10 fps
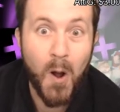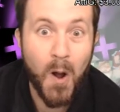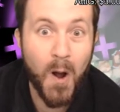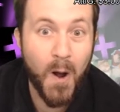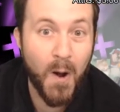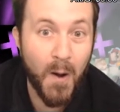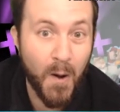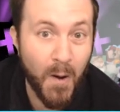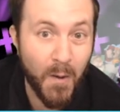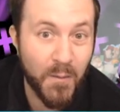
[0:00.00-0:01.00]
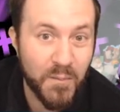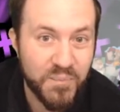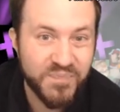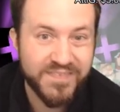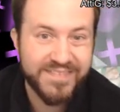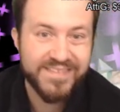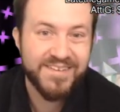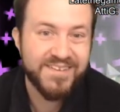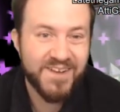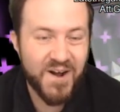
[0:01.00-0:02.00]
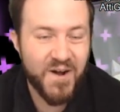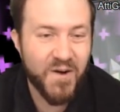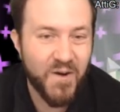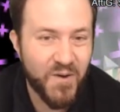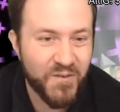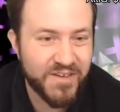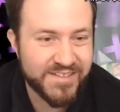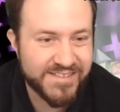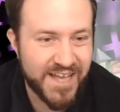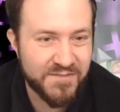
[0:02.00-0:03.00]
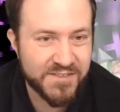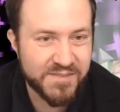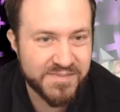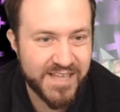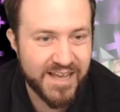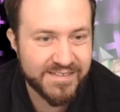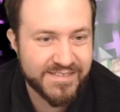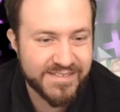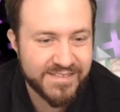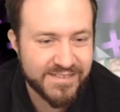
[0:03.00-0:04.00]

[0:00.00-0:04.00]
Uh-oh. Uh-oh. It's time for some signs.